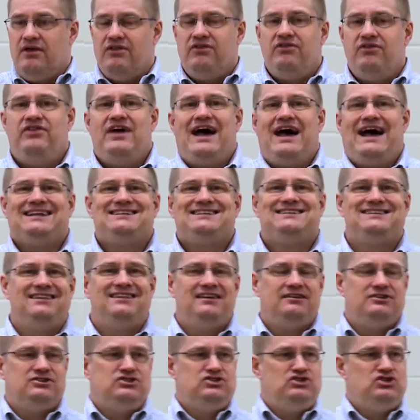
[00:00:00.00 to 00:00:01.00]
That's
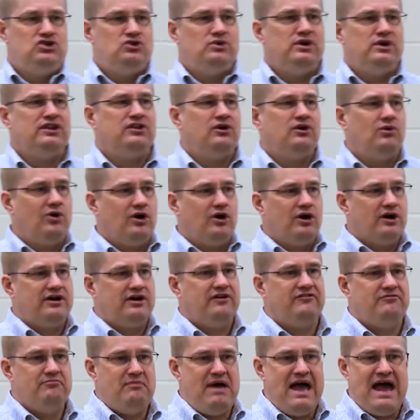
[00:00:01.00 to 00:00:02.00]
the doing the work
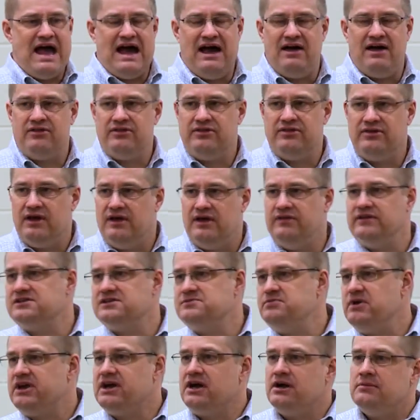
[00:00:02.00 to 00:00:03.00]
of math, and this
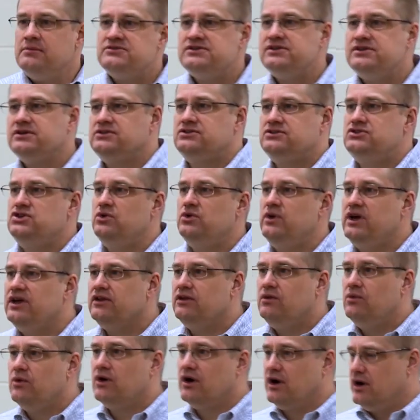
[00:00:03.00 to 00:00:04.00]
becomes the doing
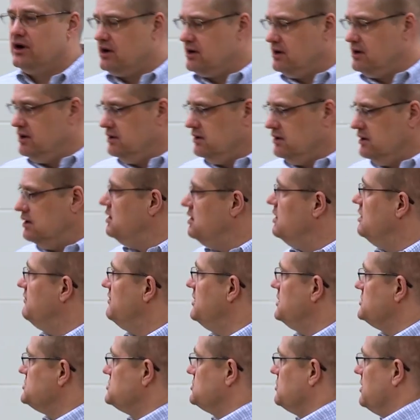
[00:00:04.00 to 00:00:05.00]
the work of
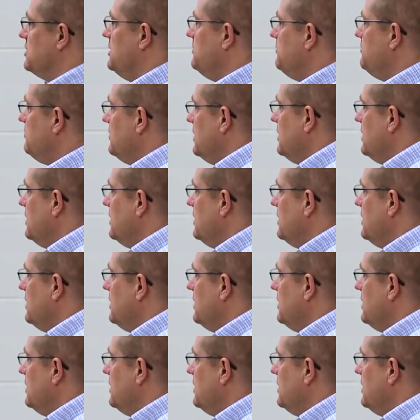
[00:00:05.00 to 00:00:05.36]
history.